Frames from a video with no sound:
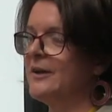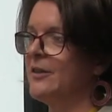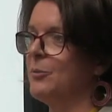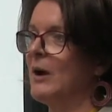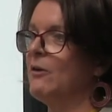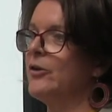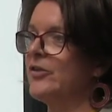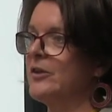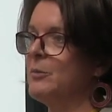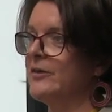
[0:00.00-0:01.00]
the
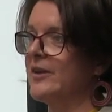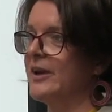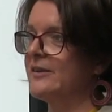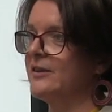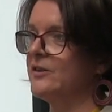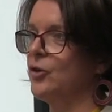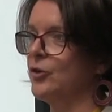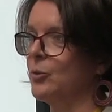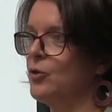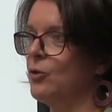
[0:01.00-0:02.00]
Paolozzi mosaics at
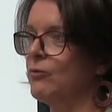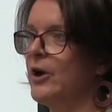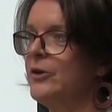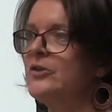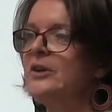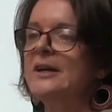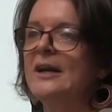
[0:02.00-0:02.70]
Tottenham Court Road,